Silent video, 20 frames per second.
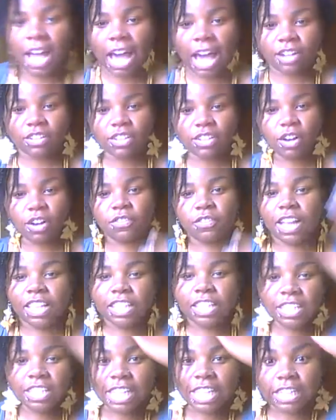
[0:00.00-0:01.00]
I don't know if
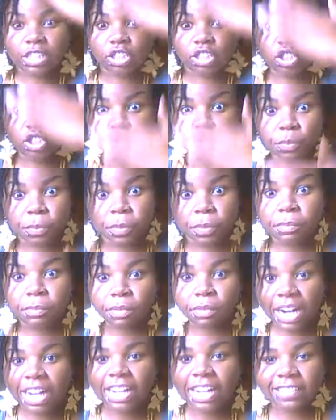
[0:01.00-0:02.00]
I look like super
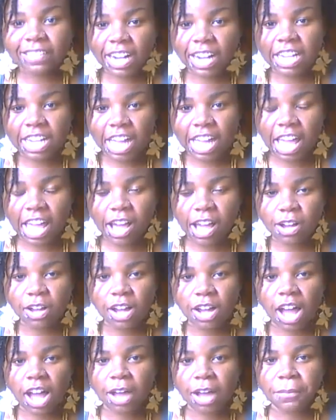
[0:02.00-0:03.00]
bright right
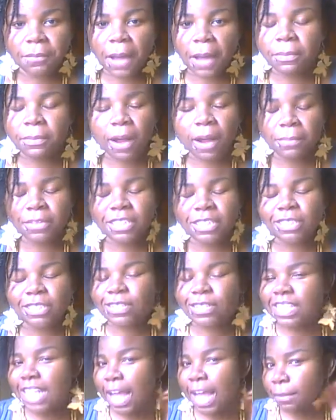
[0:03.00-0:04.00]
now. I promise
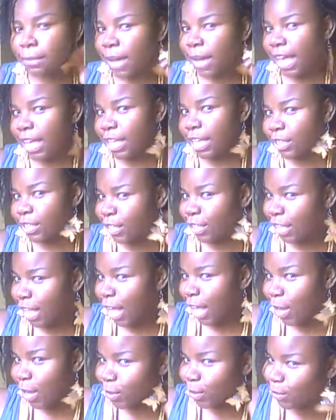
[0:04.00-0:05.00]
you it's not my inner
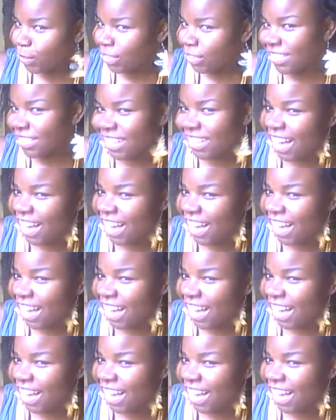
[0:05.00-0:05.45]
glow.